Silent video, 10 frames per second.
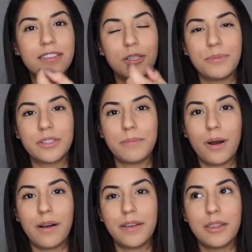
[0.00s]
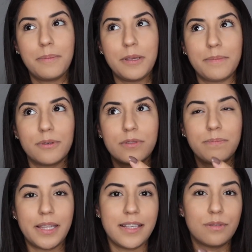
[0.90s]
and you put them on the people's
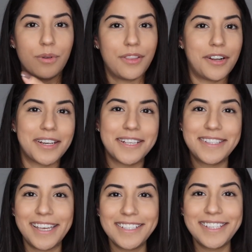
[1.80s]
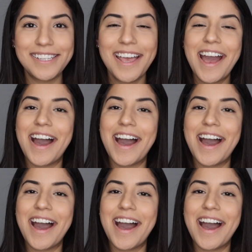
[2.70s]
place where they're gonna sit.